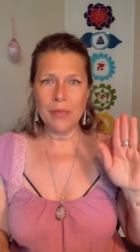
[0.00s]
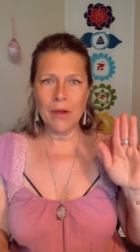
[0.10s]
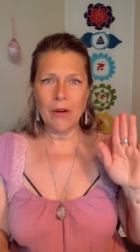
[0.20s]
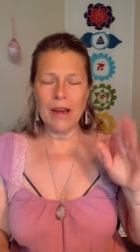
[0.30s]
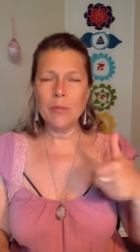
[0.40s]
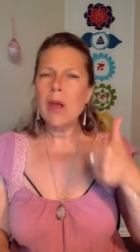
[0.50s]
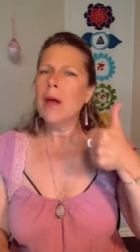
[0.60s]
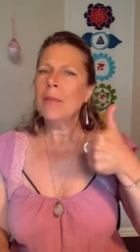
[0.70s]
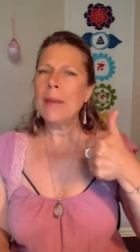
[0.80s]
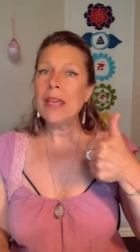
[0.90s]
all right?
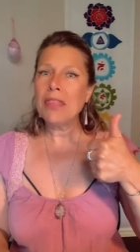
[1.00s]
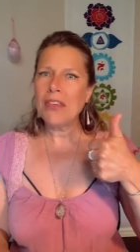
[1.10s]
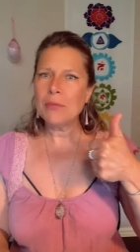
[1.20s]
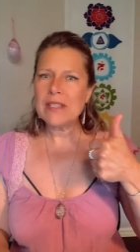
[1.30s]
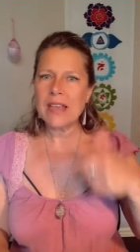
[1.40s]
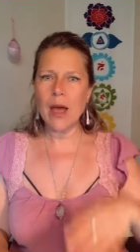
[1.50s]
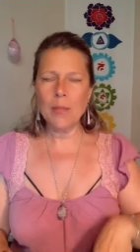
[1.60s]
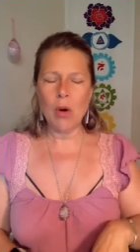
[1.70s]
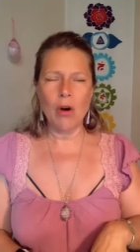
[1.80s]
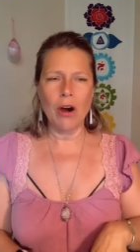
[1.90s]
Maybe a thumbs
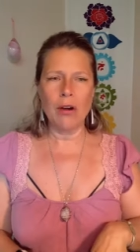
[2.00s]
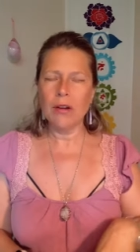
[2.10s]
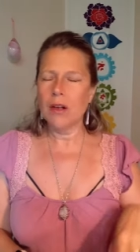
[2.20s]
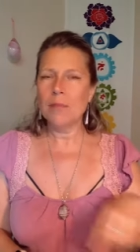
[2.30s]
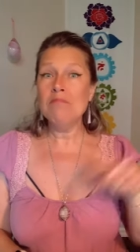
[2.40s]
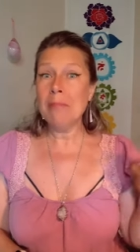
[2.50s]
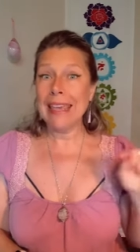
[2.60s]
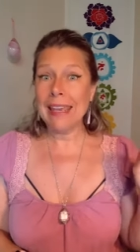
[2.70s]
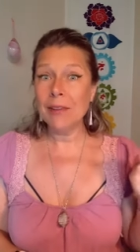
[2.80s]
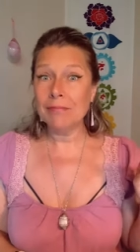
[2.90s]
up or
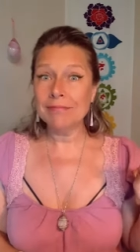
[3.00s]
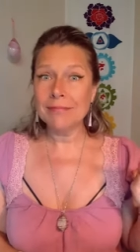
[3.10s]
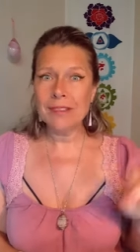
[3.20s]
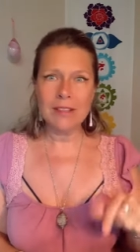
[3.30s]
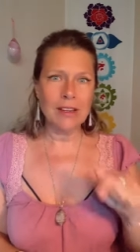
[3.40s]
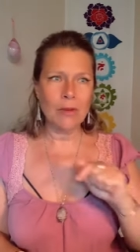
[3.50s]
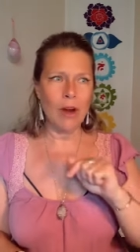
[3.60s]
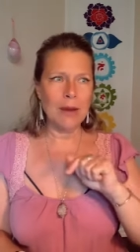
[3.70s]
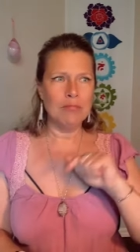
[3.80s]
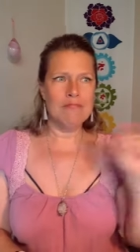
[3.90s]
me. You can
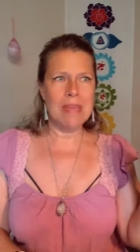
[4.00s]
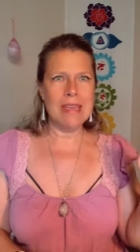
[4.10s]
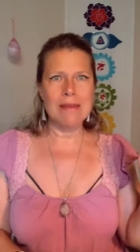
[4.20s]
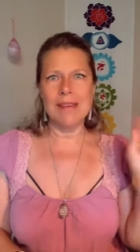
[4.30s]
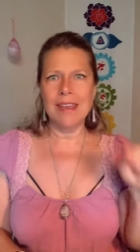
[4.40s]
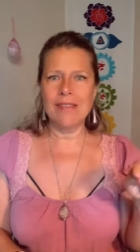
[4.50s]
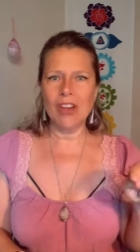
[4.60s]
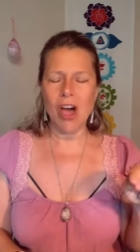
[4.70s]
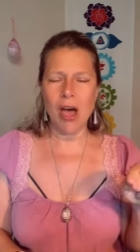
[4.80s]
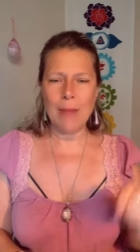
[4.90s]
write me in the
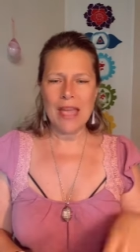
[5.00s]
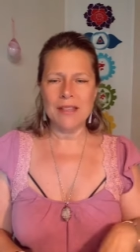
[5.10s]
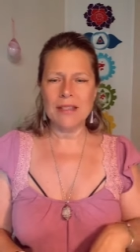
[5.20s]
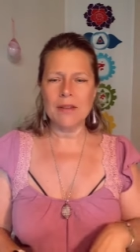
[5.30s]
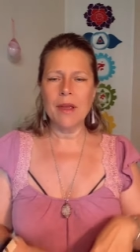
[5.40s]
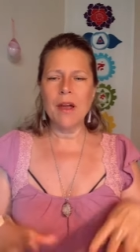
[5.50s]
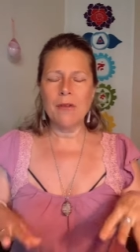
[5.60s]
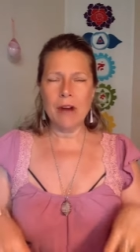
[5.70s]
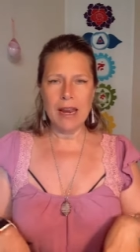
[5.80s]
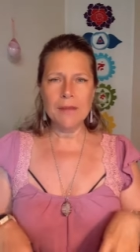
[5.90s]
comments,
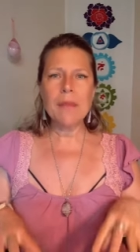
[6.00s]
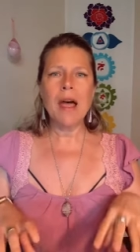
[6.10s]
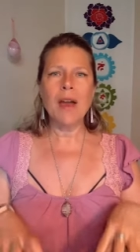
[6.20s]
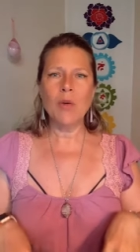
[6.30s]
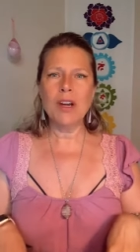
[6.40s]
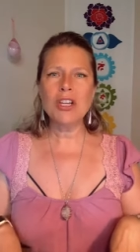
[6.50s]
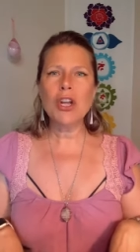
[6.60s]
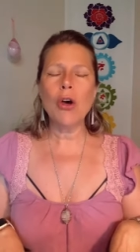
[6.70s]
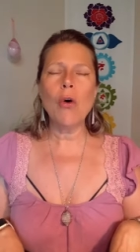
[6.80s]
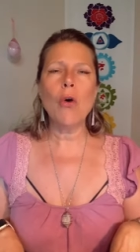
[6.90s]
right? I want to
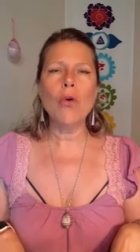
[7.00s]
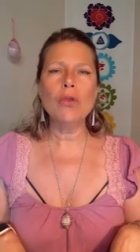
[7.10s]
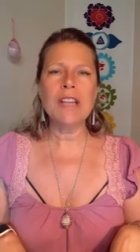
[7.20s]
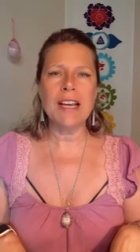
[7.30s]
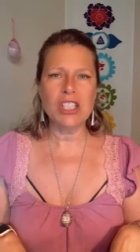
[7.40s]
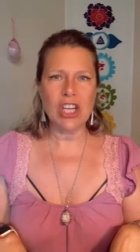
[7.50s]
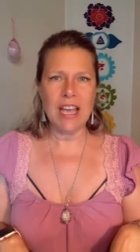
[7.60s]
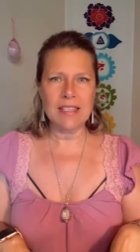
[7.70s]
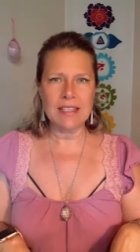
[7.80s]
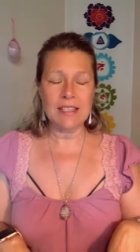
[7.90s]
know who
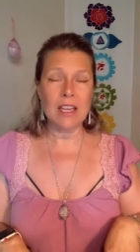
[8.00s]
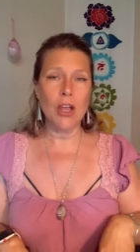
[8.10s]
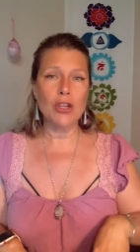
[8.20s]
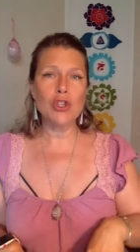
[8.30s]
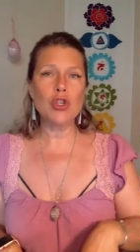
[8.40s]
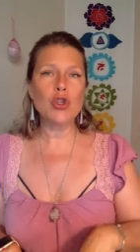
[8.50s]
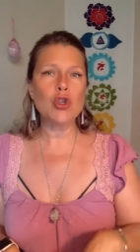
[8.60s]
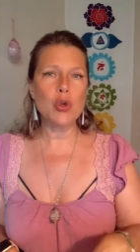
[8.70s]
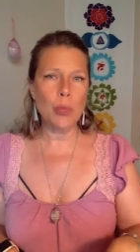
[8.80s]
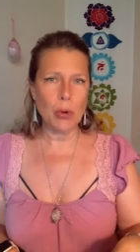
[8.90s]
digests
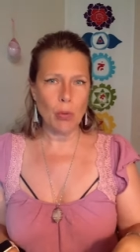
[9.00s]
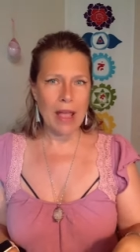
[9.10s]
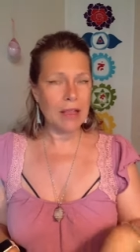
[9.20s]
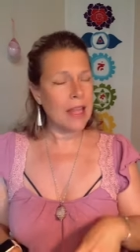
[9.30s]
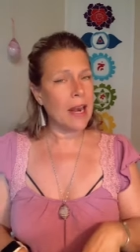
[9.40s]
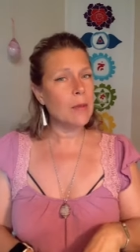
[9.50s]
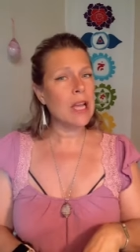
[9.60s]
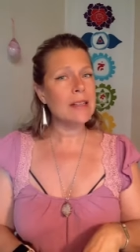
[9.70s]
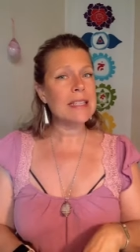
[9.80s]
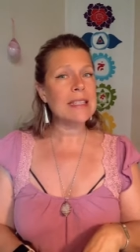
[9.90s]
super well. And I'm
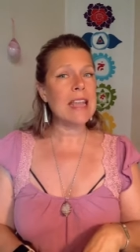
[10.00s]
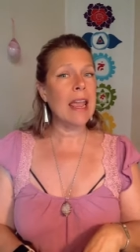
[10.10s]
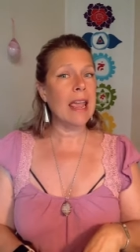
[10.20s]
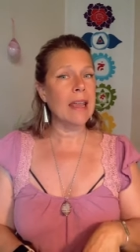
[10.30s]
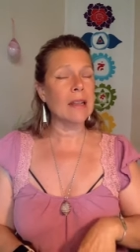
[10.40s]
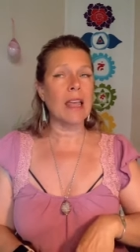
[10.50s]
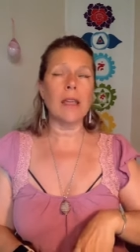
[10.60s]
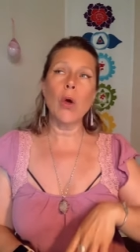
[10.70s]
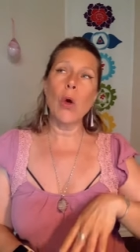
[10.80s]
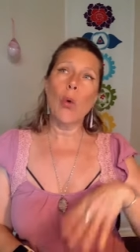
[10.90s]
not saying
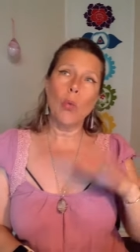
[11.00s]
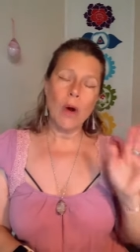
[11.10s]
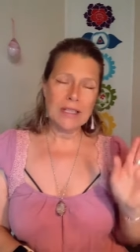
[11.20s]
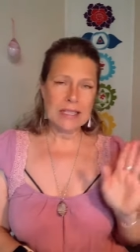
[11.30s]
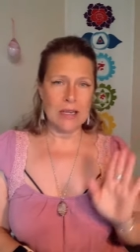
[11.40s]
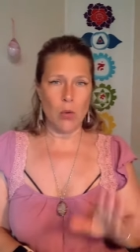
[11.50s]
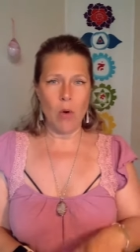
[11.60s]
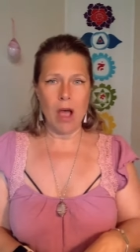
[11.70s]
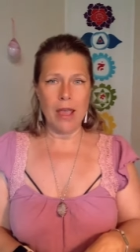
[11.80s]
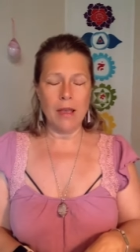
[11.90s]
like once in a while.